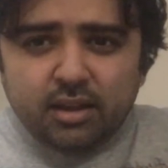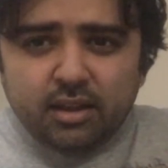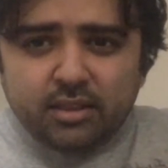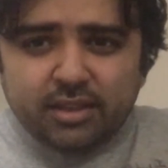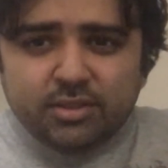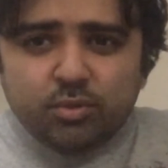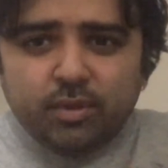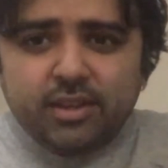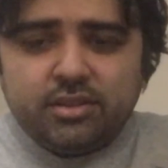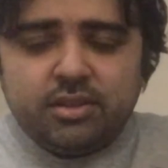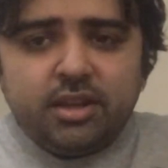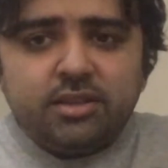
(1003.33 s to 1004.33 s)
this Gwen
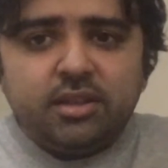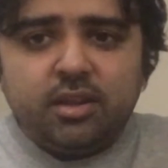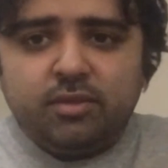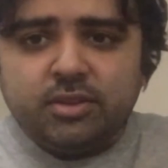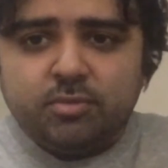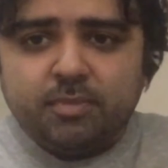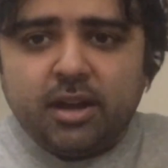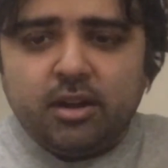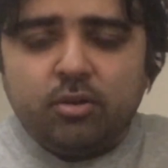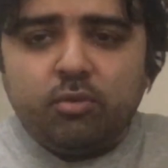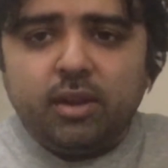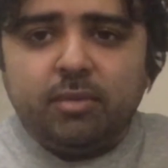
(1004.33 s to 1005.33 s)
Stacy with
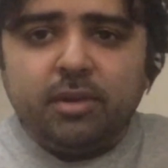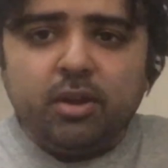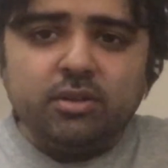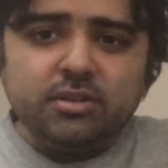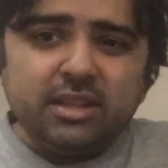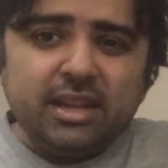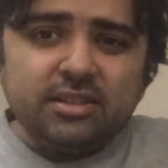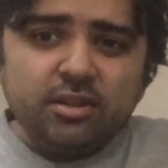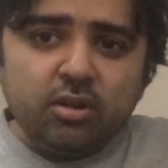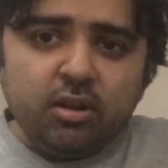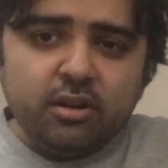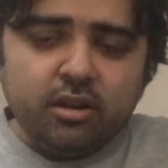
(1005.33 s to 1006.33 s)
Spider-Gwen, because that's
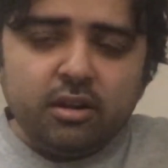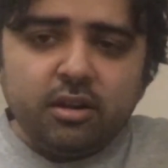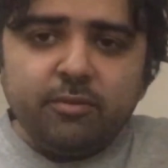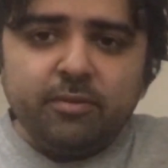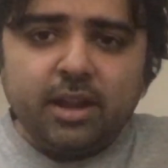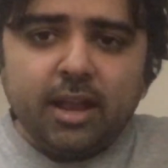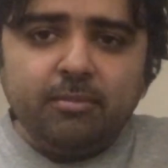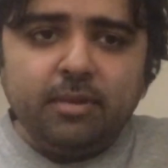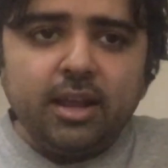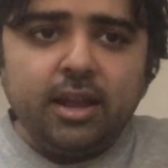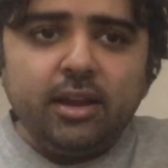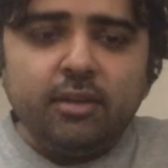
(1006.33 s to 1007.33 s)
an alternative
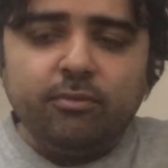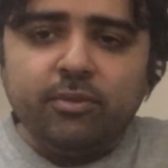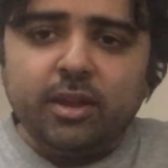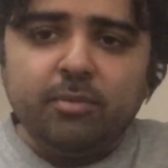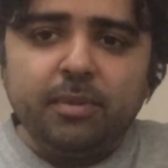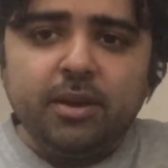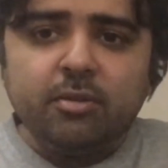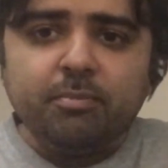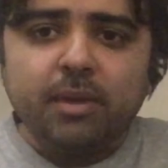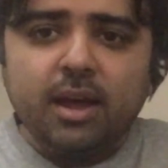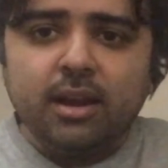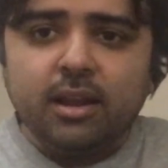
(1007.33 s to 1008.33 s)
timeline where Peter
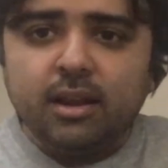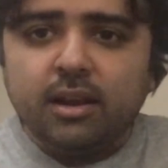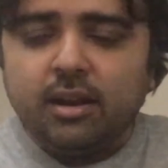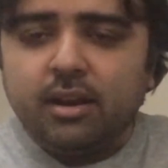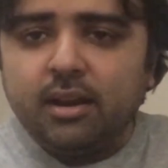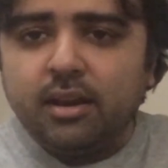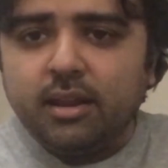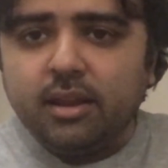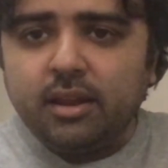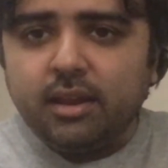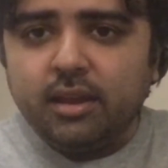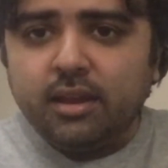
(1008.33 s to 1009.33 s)
Parker
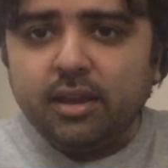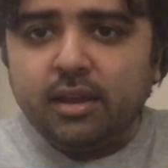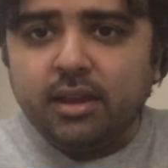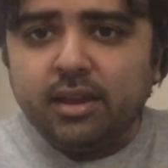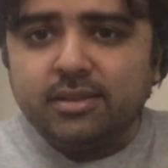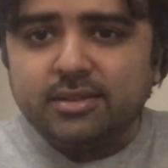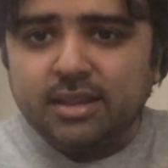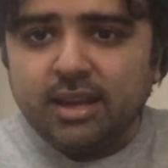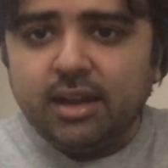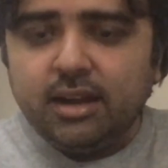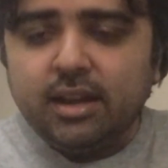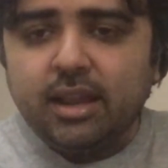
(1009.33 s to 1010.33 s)
is
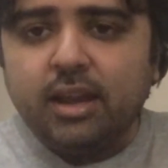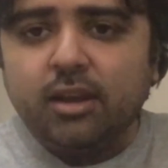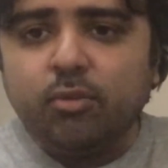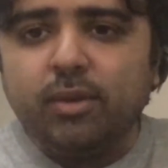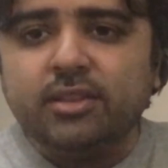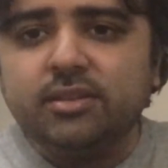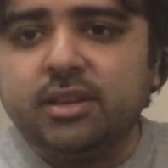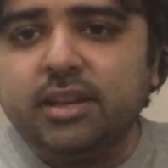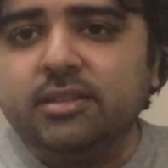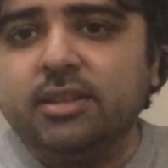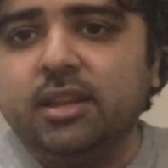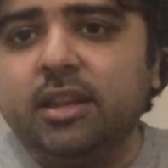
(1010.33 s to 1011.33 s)
killed and Gwen
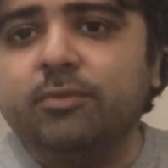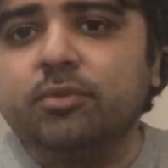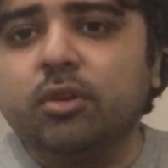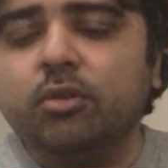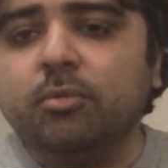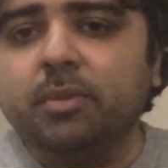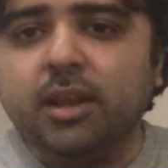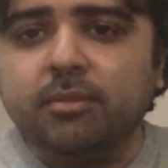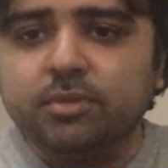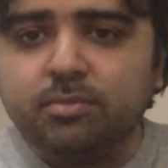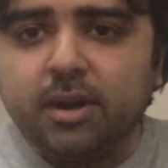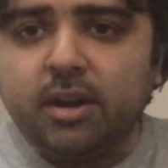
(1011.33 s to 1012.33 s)
Stacy lives on to
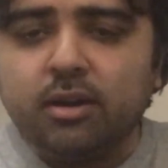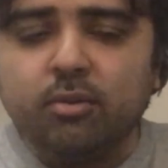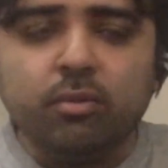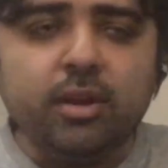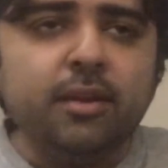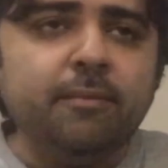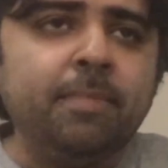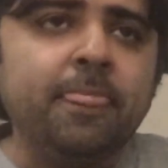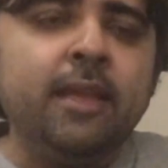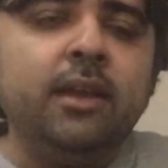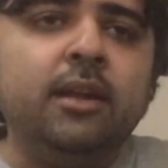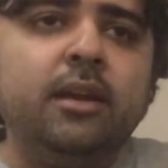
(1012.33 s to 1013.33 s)
become Spider-Gwen
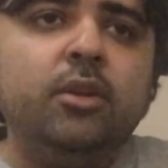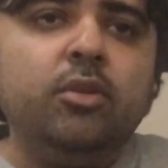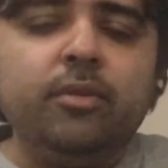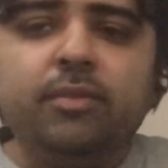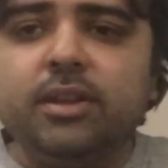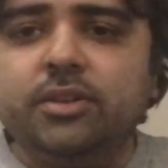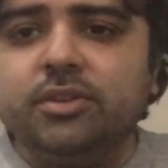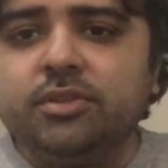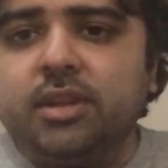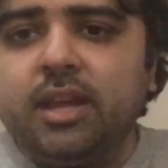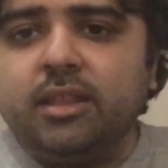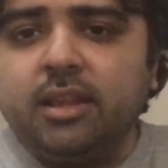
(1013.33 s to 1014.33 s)
to avenge his
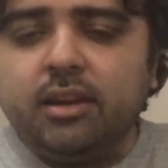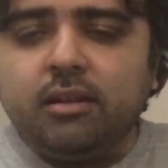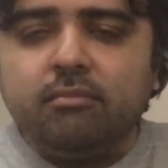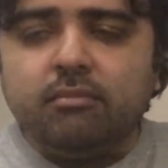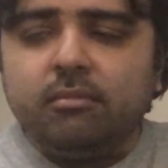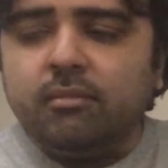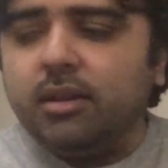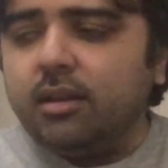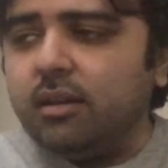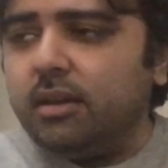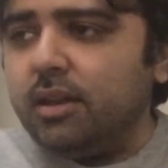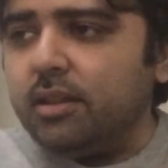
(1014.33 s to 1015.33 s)
death and
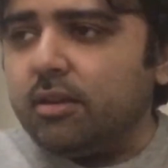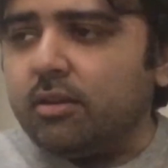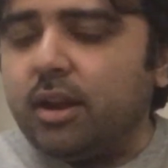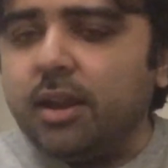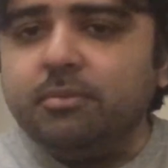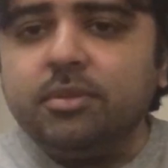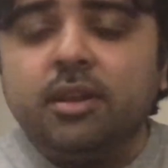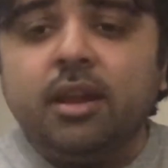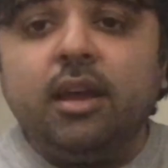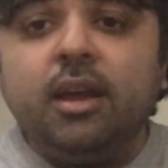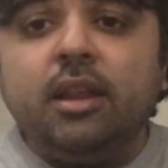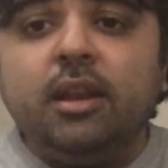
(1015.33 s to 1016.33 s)
other crimes.
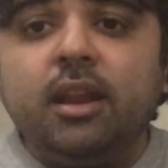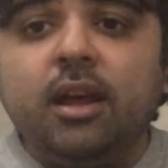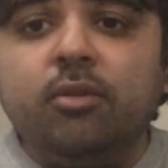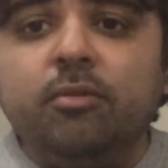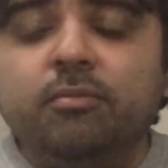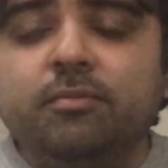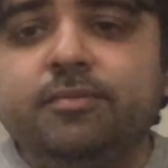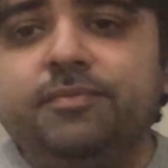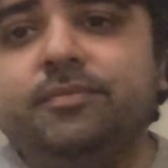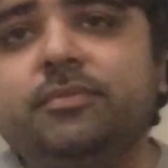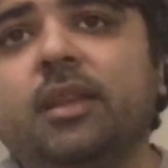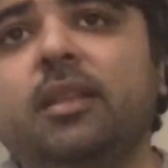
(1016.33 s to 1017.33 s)
Now,
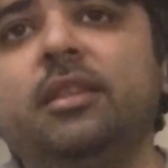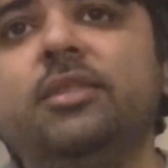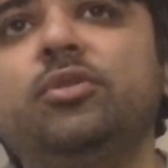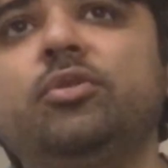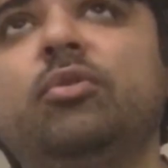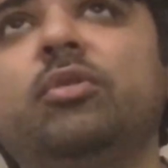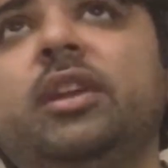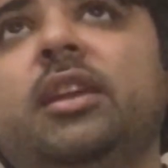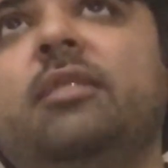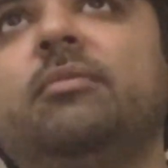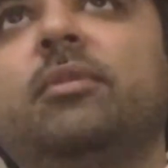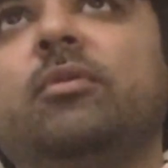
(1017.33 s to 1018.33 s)
this
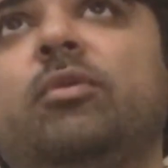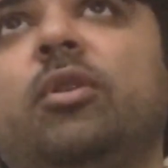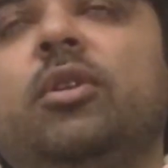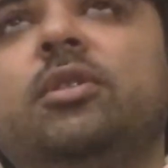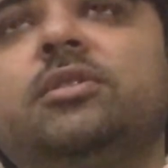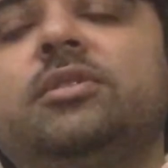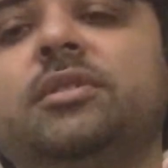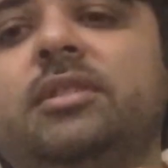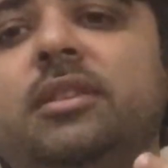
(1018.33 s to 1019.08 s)
story was